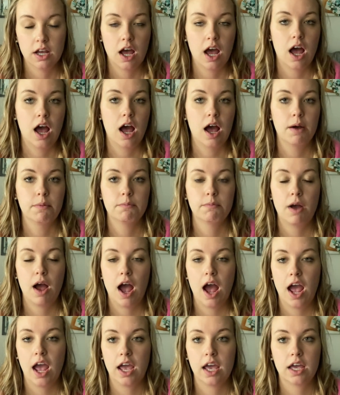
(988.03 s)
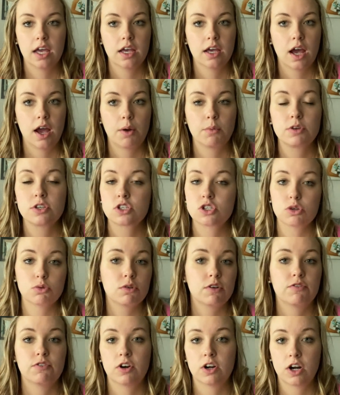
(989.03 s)
Um, I, we still
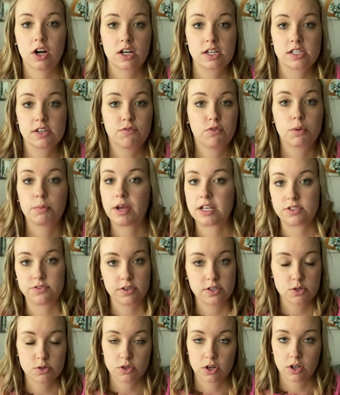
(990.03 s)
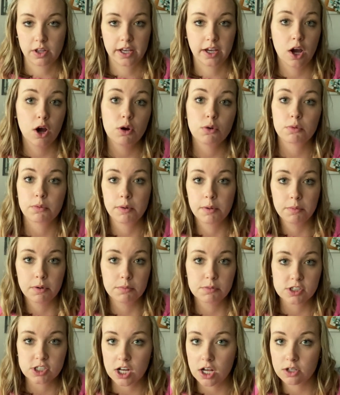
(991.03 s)
refer to her as if we're best friends with her. Like, oh, remember
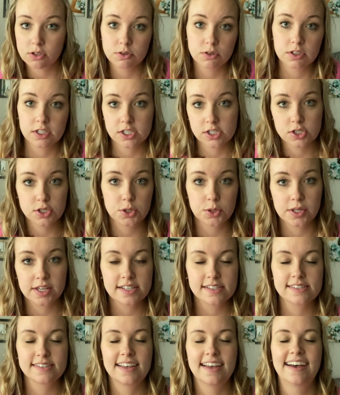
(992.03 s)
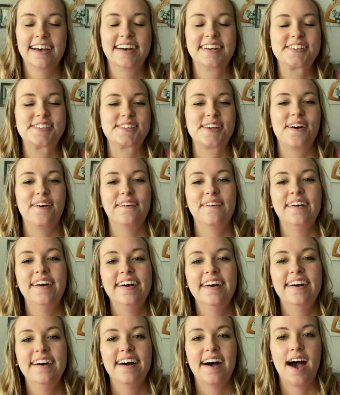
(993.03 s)
Michelle told us to do this? So,
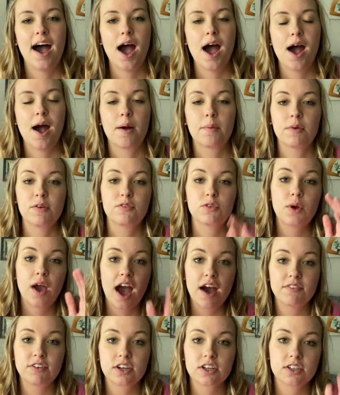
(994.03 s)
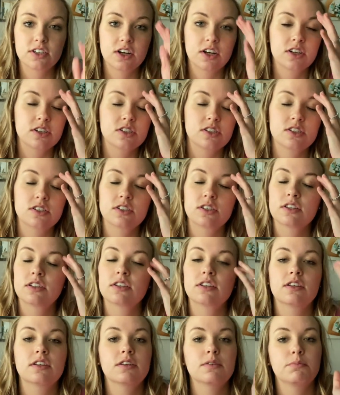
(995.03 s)
um, if you have a good nurse,
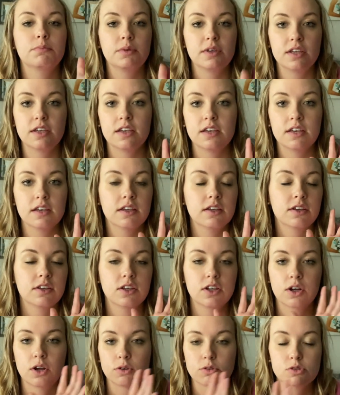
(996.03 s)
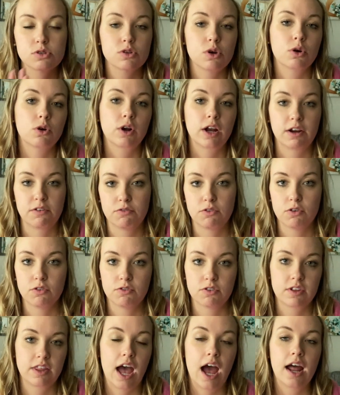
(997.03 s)
be, you know, so grateful
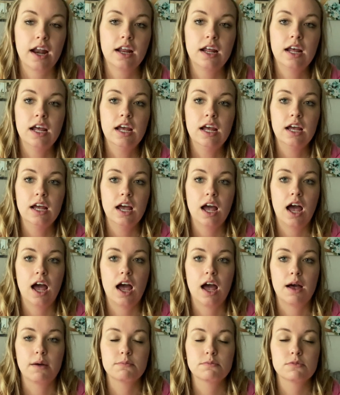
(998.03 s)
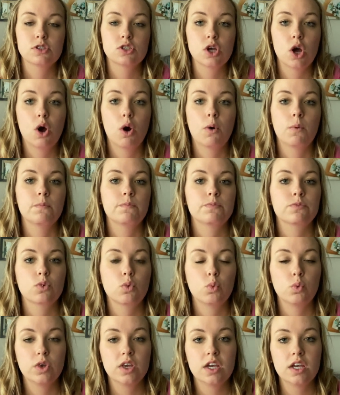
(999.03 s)
for that. Um, so
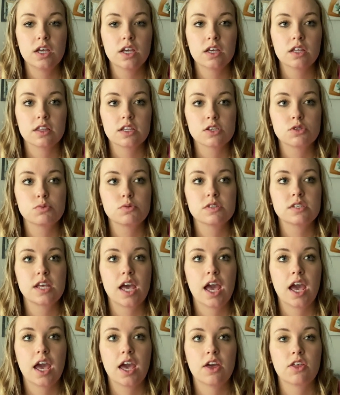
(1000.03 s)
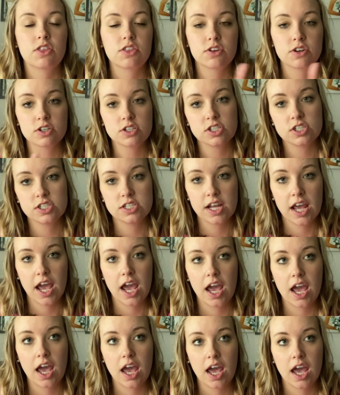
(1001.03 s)
we, this was a
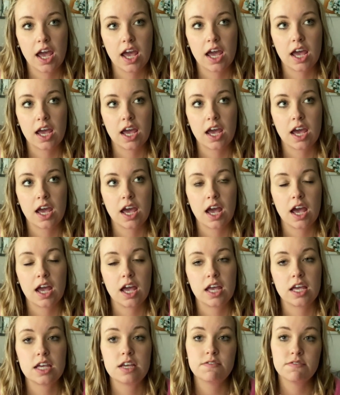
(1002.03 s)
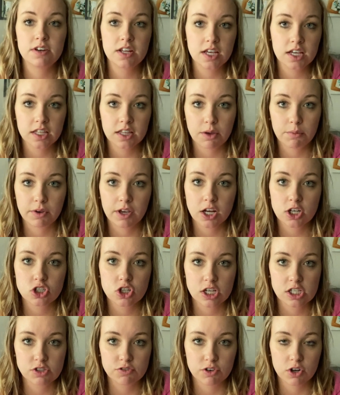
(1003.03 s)
Thursday evening that we got
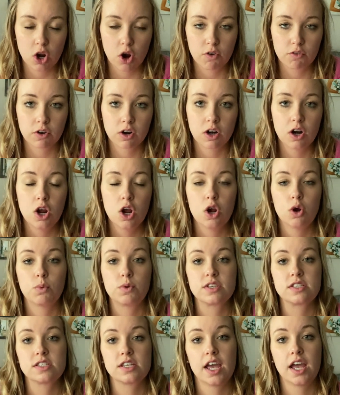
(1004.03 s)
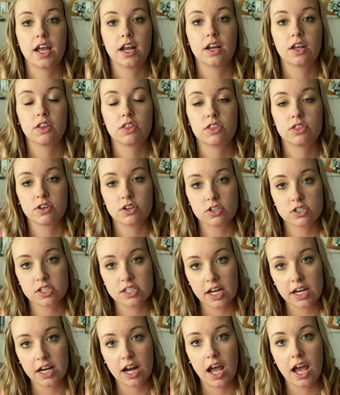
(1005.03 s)
transferred over. We stayed
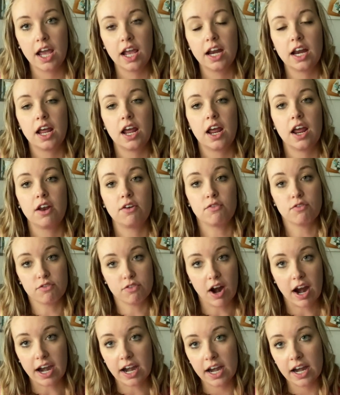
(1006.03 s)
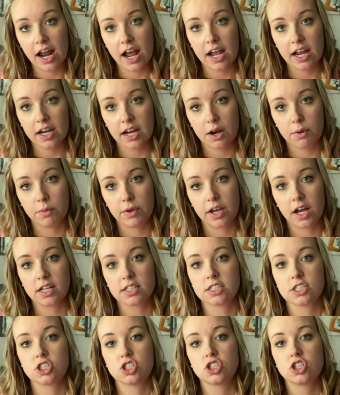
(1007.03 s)
Thursday night and Friday night, and we
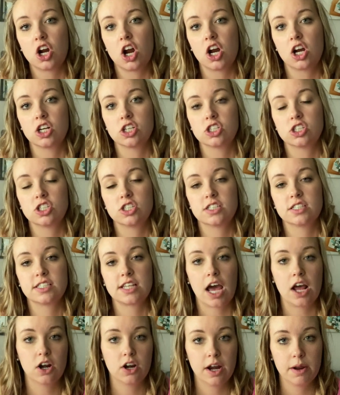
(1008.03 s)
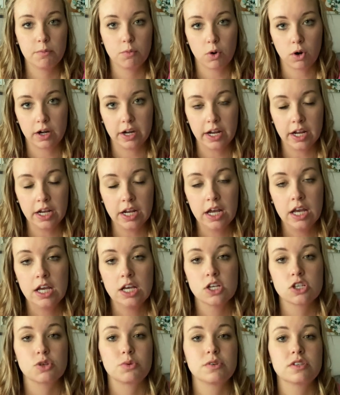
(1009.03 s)
got discharged Saturday morning.
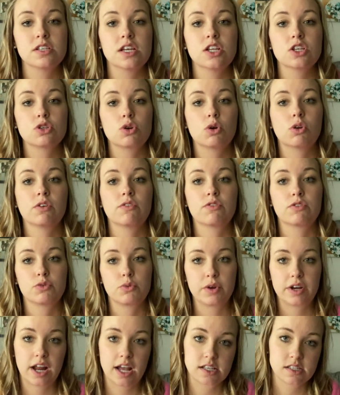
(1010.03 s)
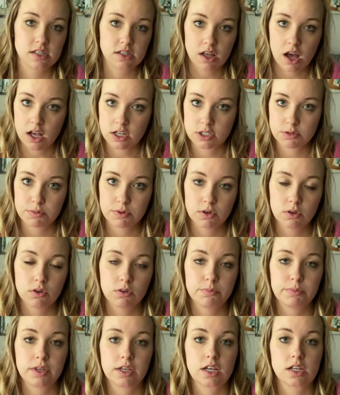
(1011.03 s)
So we stayed a total of three nights in the
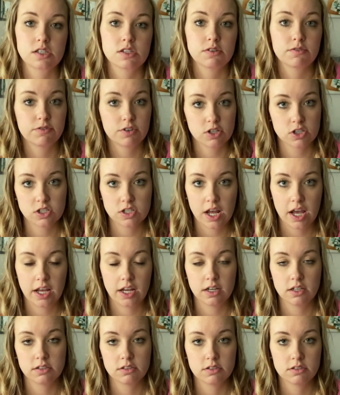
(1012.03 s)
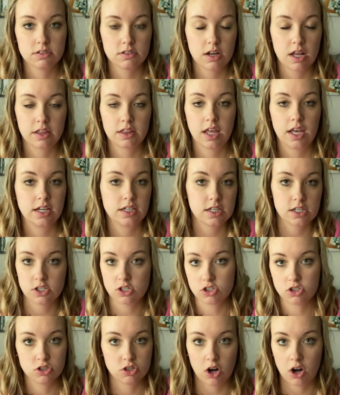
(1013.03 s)
hospital because the first night they
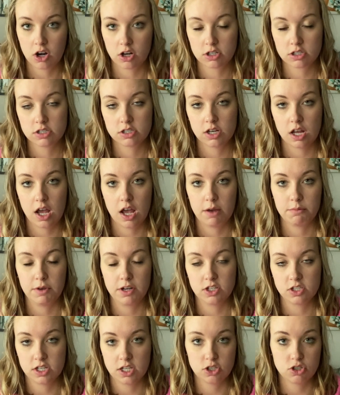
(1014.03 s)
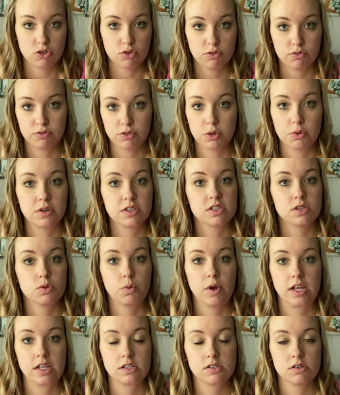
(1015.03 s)
didn't start. Um, I just had to do fluids and
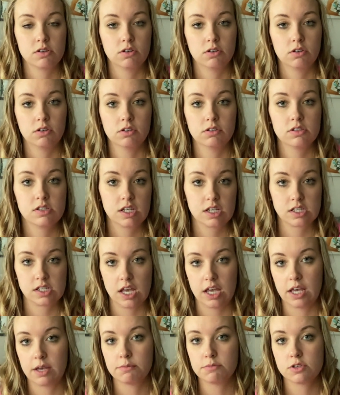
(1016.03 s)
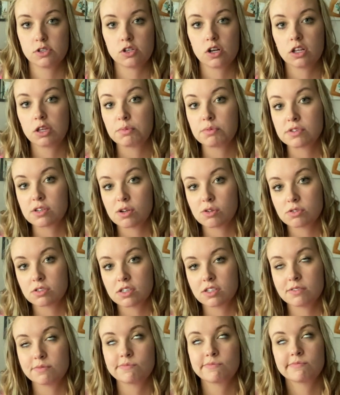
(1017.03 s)
wait till six a m to start the
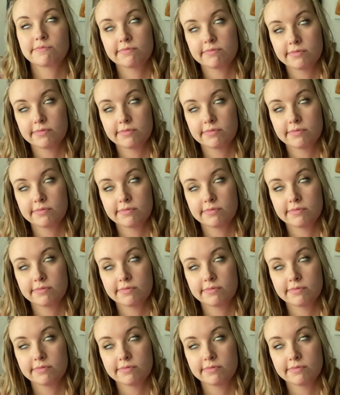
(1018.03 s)
Pitocin.